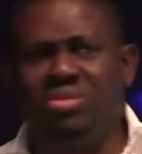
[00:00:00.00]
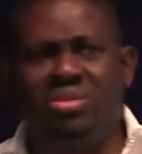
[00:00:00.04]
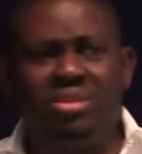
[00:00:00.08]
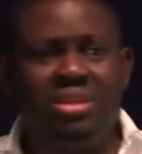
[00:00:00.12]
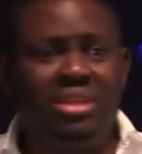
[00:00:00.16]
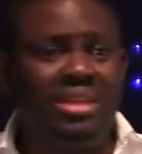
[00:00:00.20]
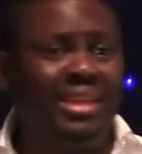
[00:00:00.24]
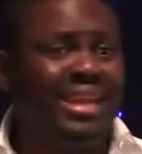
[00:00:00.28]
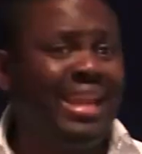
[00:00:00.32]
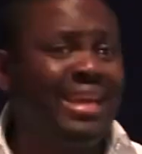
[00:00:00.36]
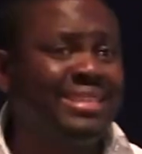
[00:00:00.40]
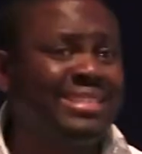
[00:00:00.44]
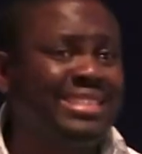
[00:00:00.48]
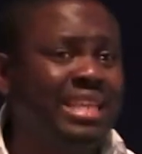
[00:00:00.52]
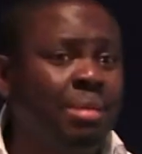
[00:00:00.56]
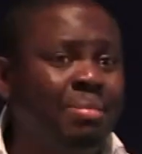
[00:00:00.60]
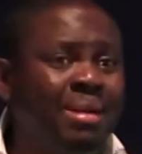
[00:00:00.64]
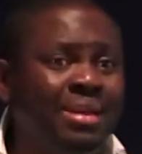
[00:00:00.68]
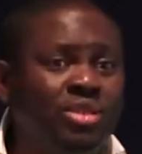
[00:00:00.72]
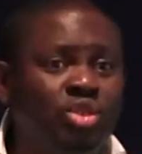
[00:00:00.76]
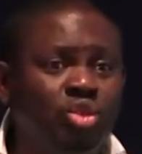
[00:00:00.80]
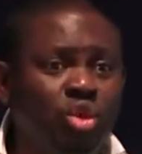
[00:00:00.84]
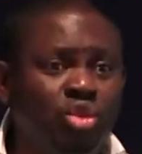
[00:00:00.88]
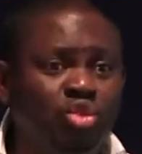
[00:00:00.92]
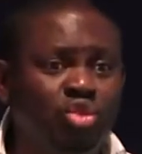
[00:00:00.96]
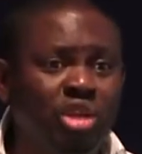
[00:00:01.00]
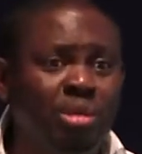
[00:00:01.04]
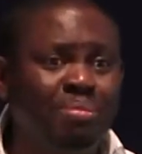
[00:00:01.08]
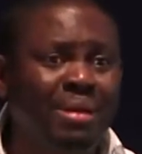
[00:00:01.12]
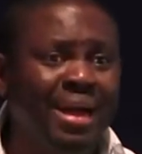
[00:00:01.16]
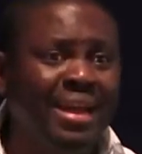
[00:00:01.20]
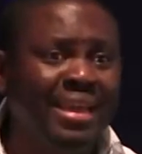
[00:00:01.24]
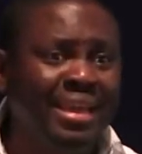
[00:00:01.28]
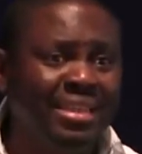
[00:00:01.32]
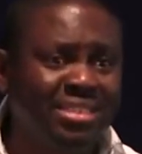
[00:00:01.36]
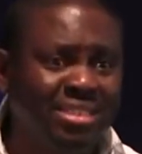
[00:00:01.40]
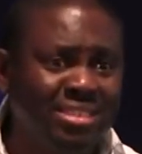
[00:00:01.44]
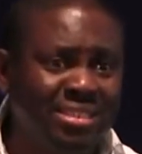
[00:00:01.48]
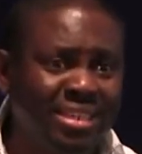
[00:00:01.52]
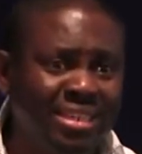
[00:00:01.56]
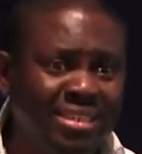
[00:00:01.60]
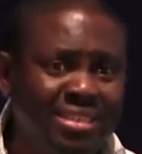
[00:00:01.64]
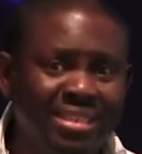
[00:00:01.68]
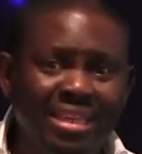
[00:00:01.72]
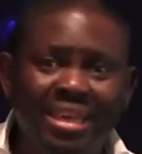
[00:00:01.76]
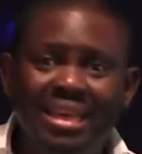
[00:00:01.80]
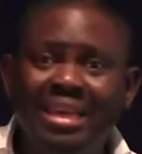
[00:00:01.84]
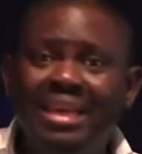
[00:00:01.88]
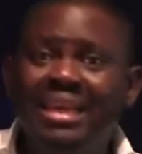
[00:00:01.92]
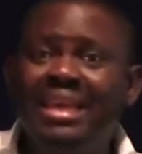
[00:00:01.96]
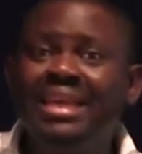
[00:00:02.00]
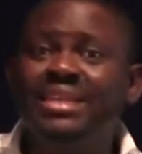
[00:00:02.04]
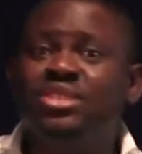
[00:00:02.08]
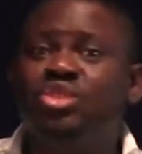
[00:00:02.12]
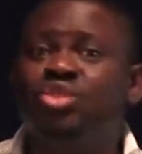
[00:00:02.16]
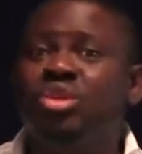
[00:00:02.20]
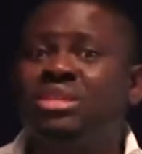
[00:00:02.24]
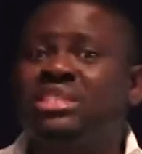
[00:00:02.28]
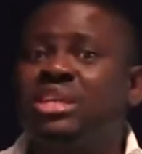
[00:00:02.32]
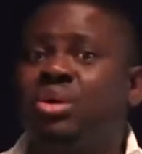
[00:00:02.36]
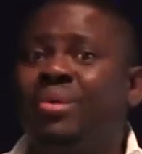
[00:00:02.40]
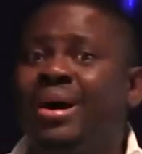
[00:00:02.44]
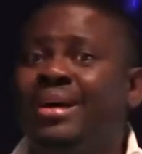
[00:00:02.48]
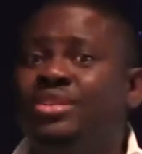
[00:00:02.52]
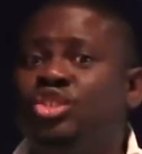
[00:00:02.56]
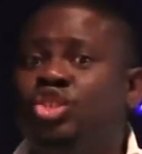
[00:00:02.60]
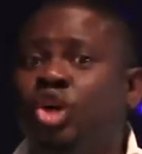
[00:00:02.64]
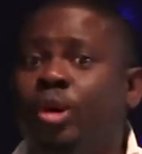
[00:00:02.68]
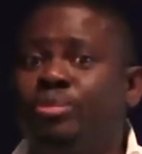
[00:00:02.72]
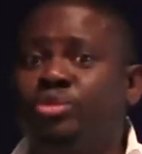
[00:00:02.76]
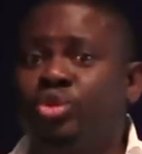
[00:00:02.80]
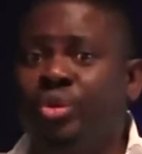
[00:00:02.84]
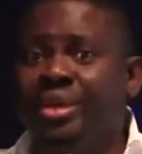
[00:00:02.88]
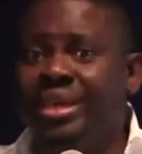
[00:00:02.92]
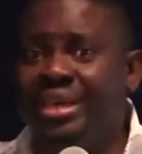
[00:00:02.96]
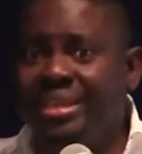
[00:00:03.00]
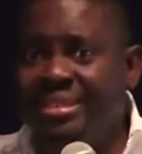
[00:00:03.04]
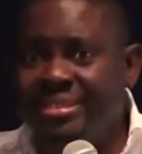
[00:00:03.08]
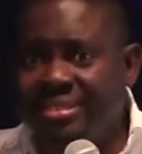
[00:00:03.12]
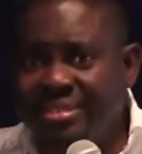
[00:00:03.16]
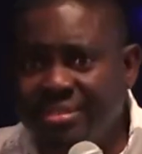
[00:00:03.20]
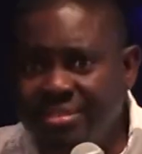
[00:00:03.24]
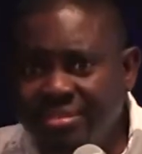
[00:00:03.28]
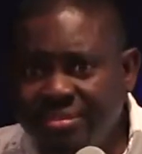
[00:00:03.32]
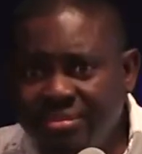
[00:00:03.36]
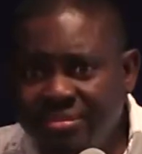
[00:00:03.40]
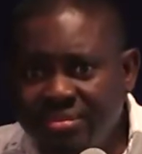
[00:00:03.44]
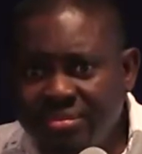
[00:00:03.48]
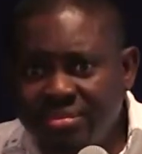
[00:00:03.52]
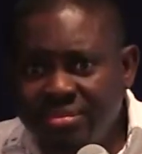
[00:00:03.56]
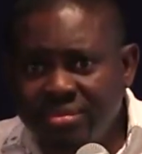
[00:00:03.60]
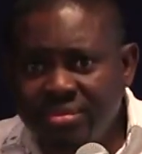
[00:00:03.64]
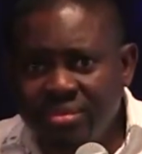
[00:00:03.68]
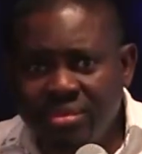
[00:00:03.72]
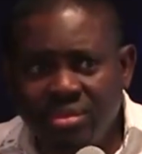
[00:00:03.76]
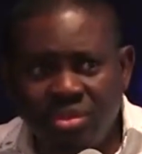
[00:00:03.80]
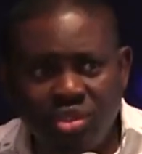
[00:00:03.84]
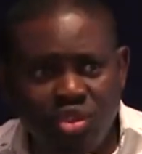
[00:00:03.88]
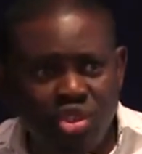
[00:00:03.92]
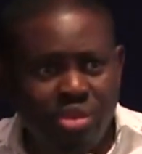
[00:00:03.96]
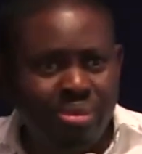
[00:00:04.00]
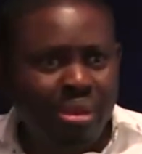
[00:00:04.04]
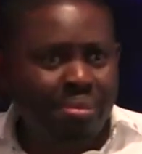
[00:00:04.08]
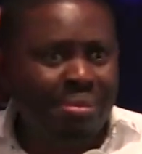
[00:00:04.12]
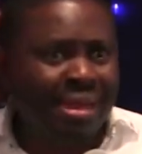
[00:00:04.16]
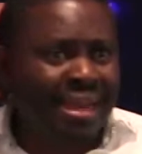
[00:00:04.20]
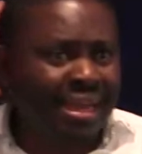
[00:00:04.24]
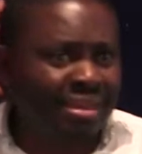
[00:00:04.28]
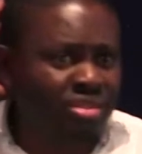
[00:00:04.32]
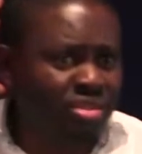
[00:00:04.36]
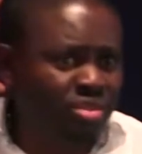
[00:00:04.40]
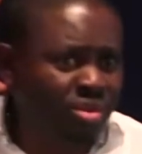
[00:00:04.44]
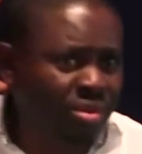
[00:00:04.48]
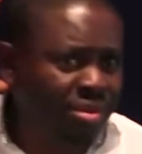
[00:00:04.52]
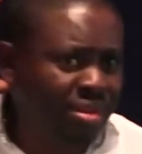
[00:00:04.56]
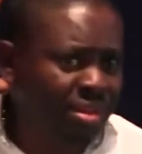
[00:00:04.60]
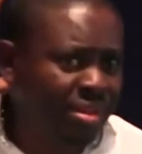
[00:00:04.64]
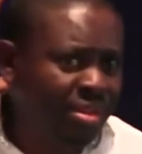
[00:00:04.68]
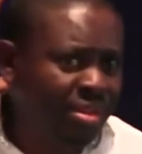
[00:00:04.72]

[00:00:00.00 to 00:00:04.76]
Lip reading: The last time I told you about hatred, it's not our job to hate. Do you remember that story?